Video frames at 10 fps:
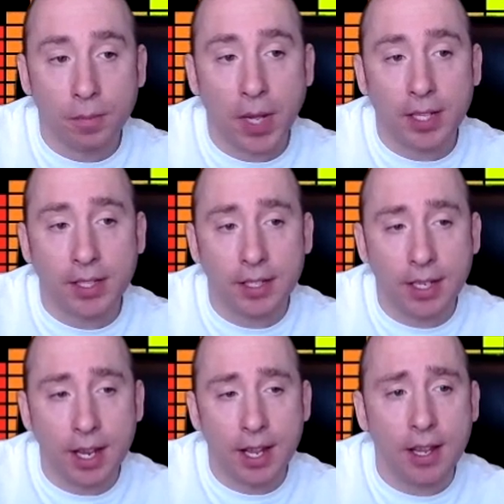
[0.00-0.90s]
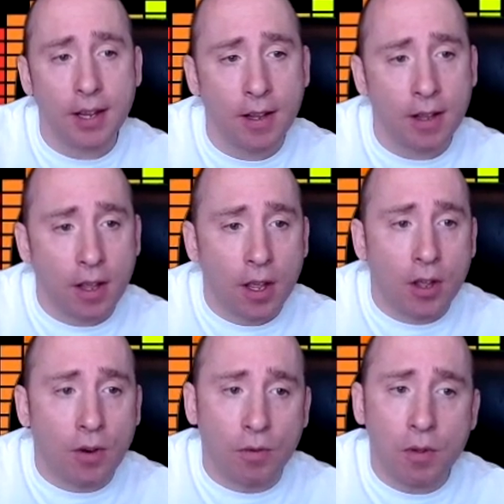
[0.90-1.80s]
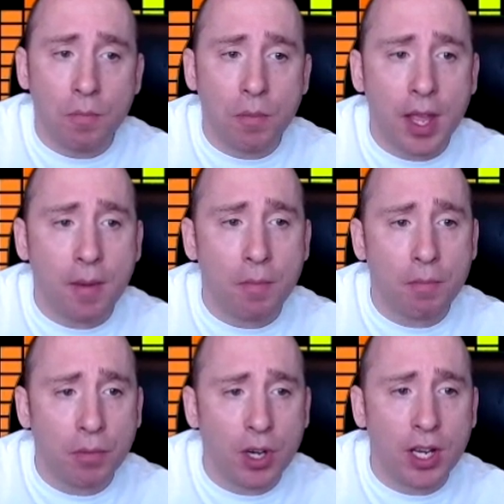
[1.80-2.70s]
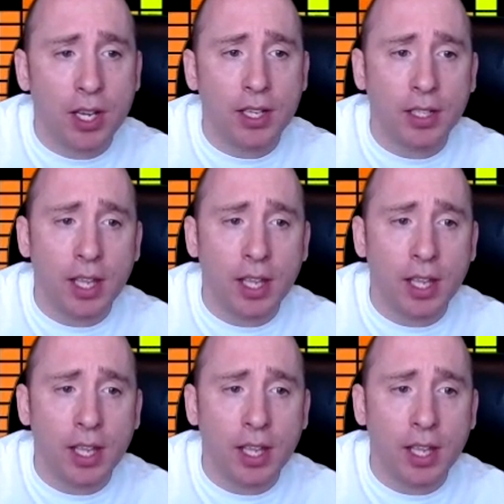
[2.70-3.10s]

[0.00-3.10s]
Back to D. Remembering